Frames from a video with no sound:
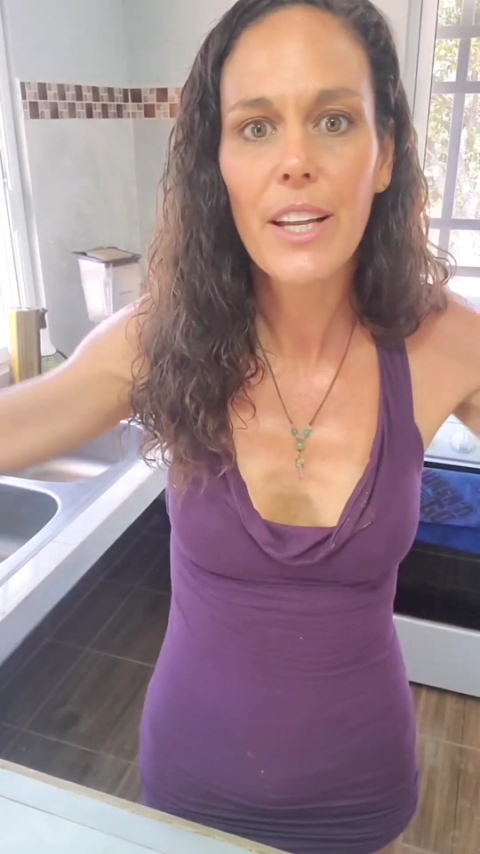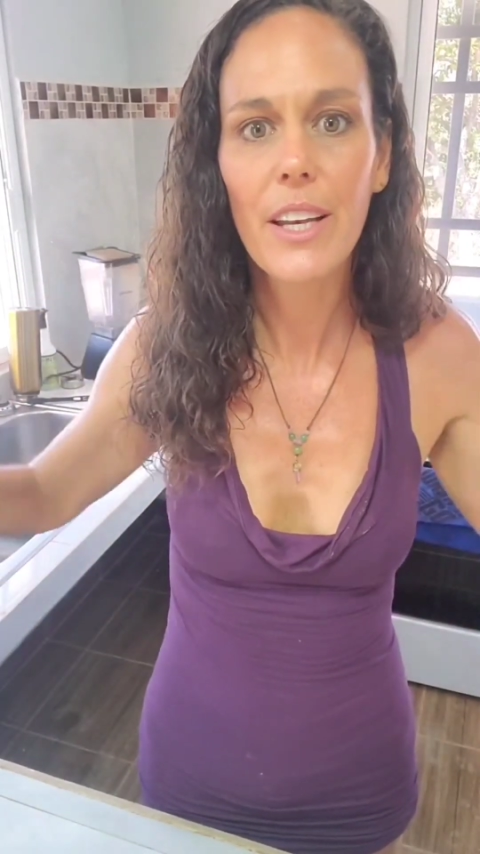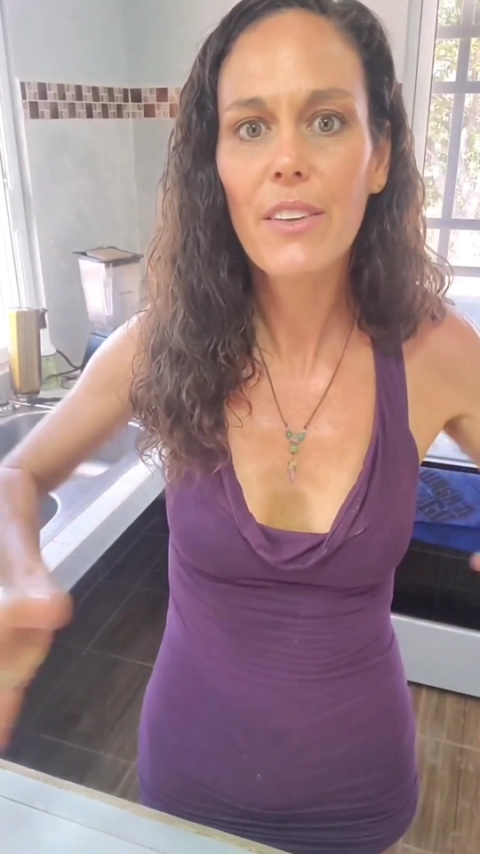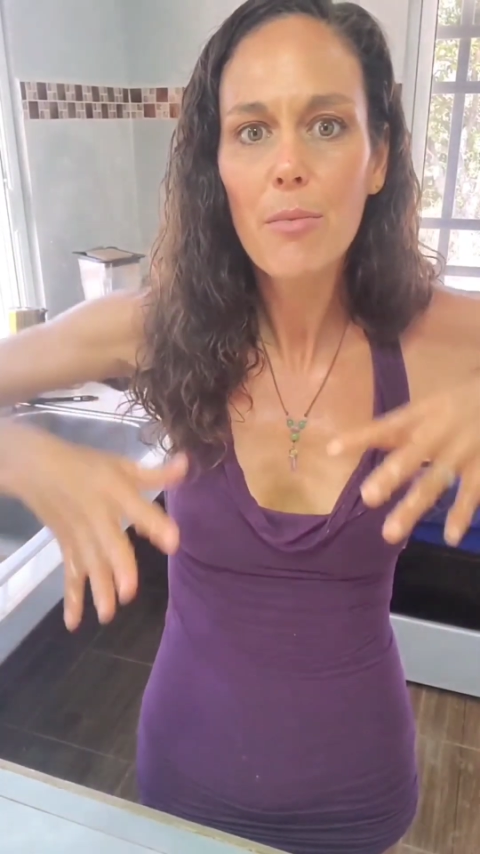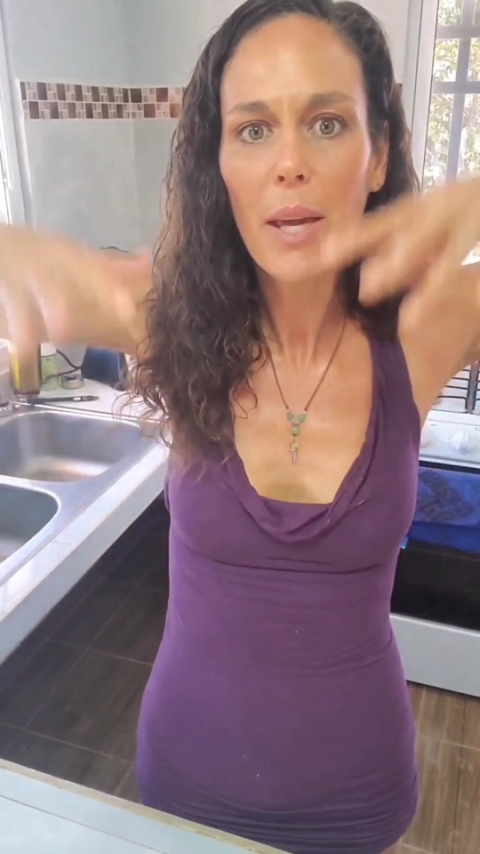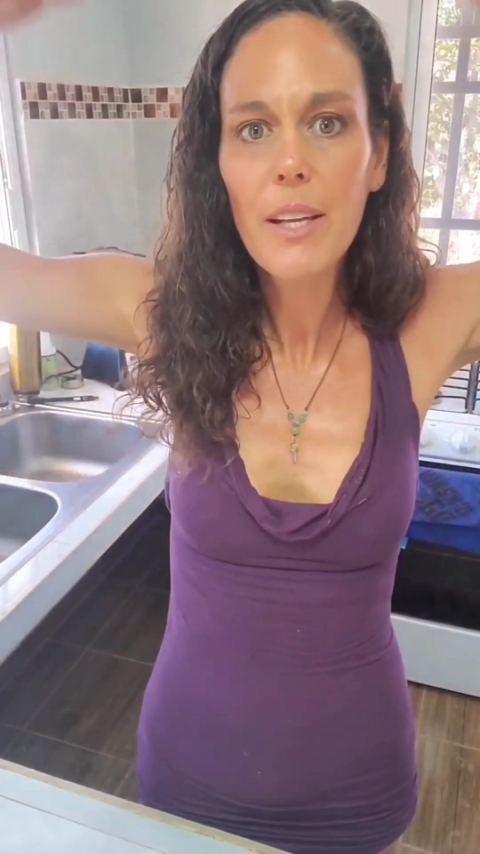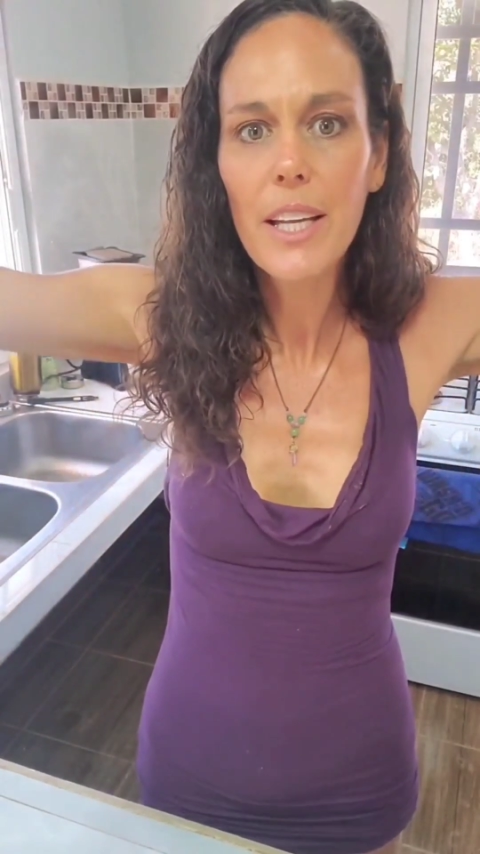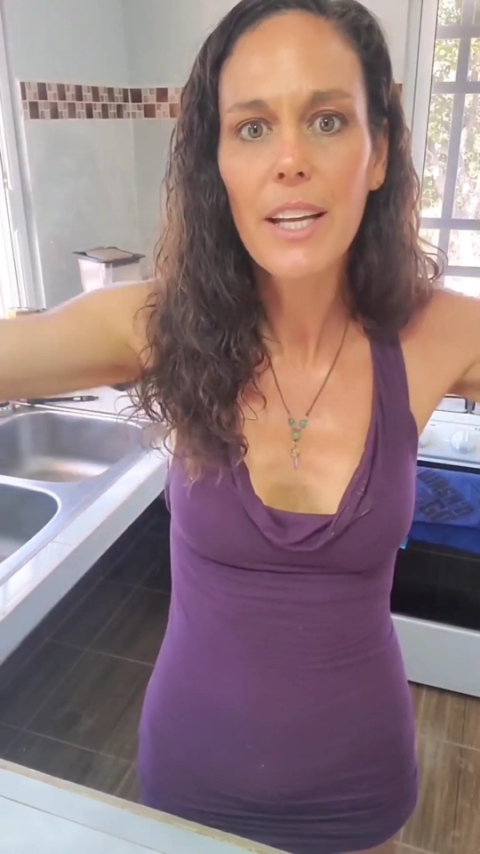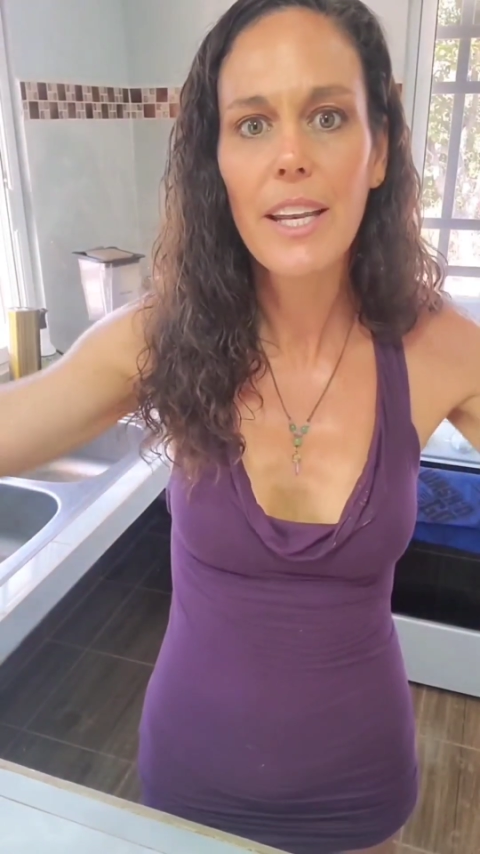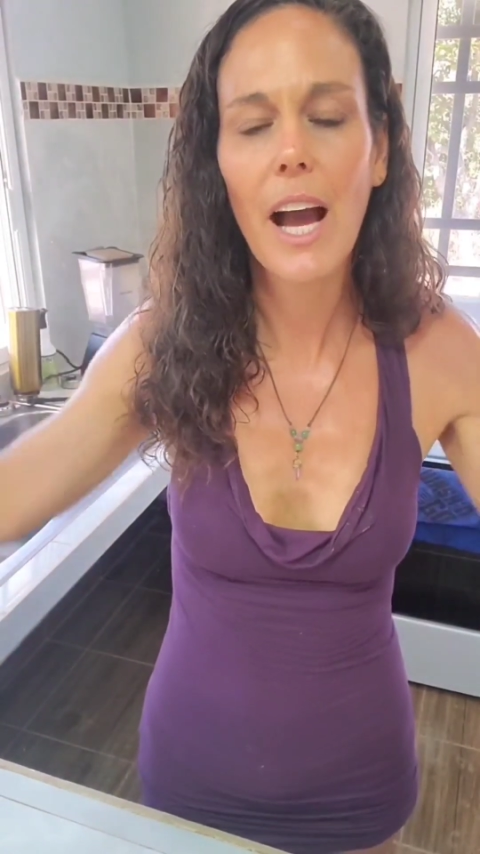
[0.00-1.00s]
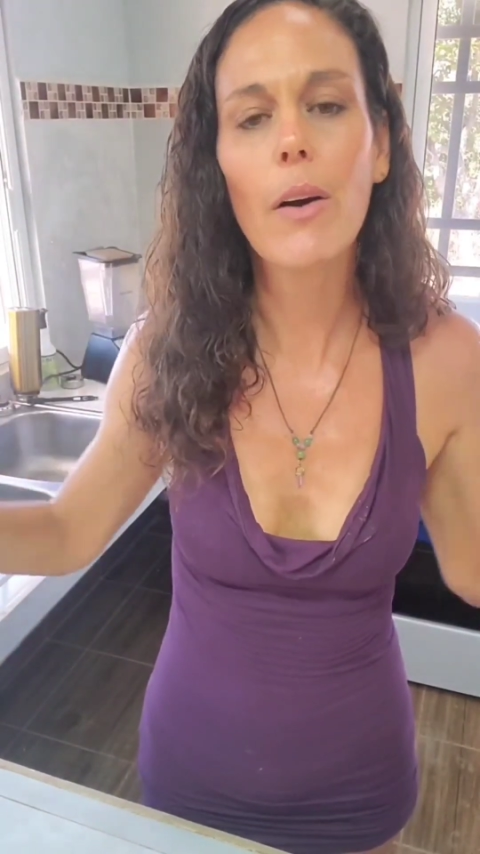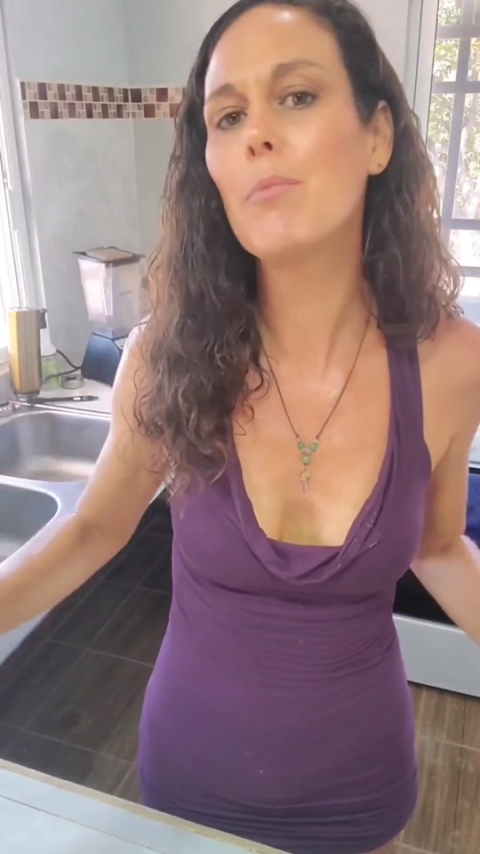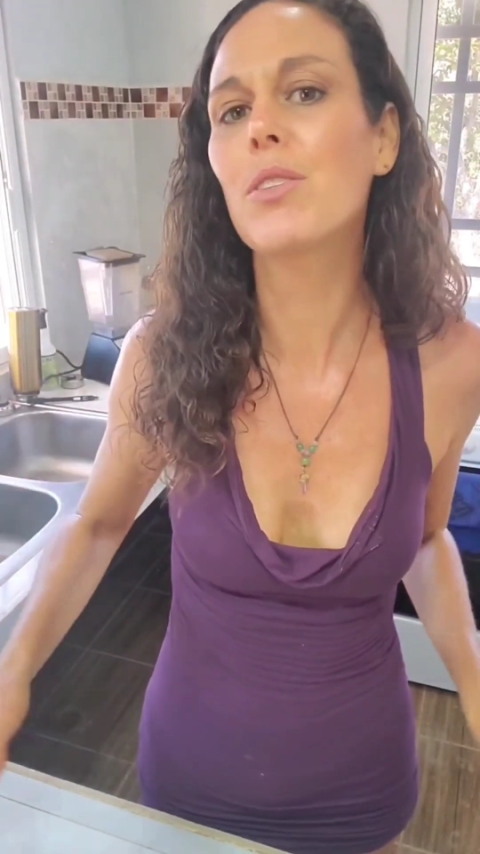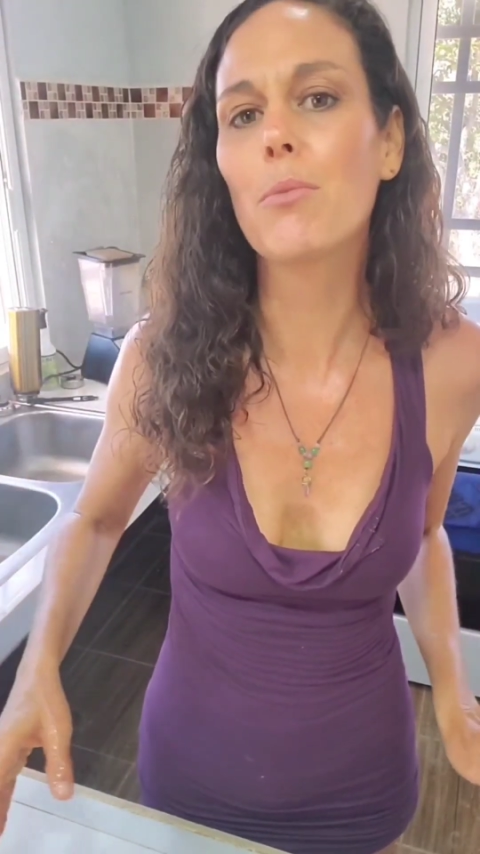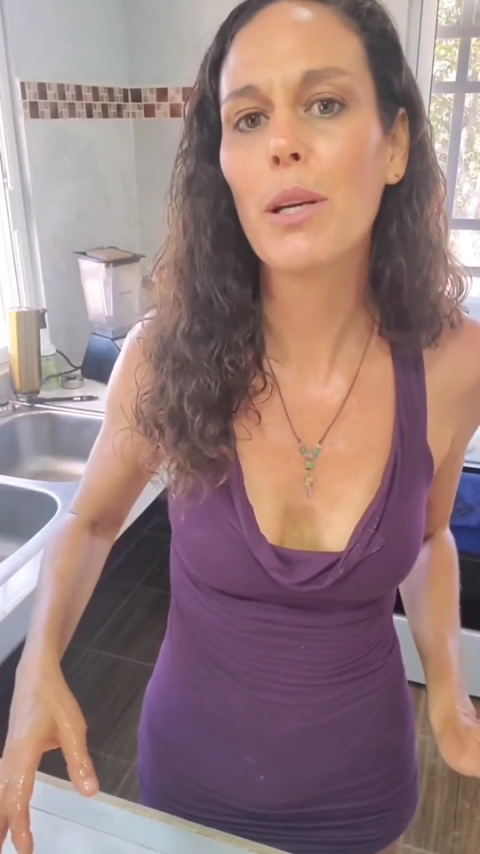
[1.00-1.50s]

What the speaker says: and now I'm just